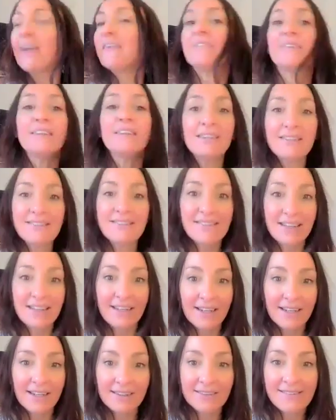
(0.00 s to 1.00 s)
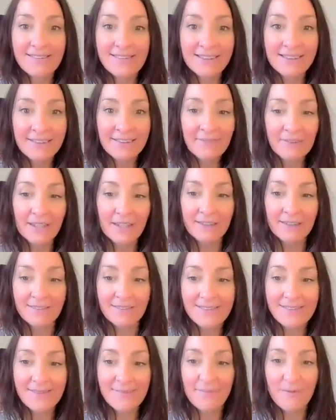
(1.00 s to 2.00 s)
I feel like singing. Has anyone
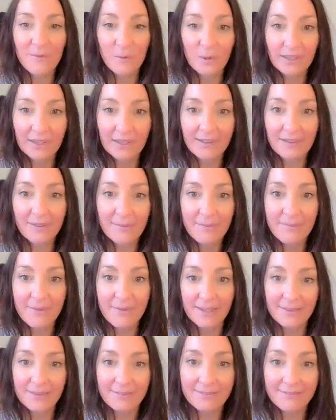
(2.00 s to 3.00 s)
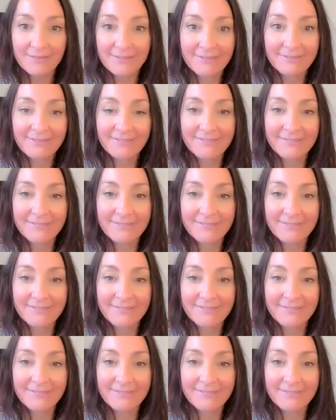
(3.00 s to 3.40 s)
else really been